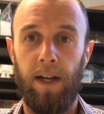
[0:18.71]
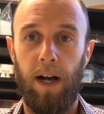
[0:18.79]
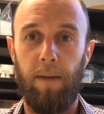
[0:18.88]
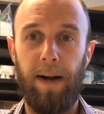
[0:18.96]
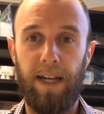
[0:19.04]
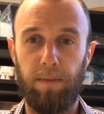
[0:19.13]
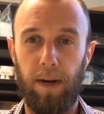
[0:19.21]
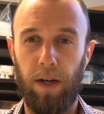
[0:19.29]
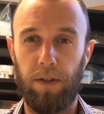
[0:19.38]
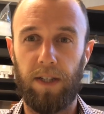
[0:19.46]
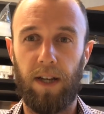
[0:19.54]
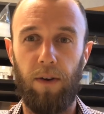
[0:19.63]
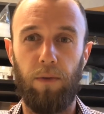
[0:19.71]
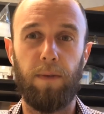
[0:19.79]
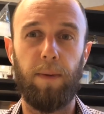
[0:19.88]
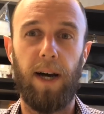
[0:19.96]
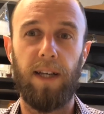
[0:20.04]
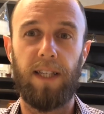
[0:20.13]
A major milestone was
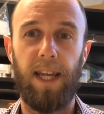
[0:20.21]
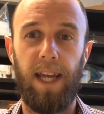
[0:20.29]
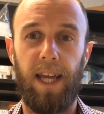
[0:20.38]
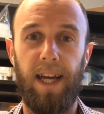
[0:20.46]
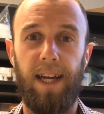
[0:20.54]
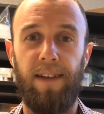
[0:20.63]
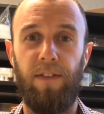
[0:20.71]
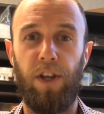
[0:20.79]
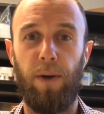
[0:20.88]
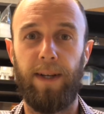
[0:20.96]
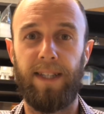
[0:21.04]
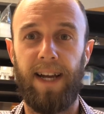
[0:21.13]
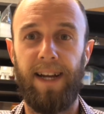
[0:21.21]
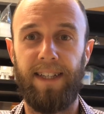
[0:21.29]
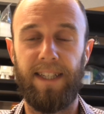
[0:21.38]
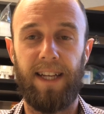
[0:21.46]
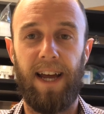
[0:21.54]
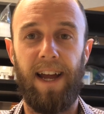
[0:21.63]
passed here in the USA
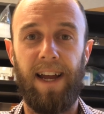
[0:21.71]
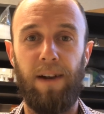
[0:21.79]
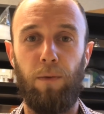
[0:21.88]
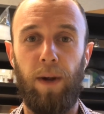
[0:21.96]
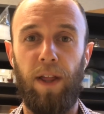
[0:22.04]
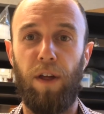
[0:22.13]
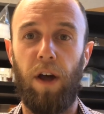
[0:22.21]
today with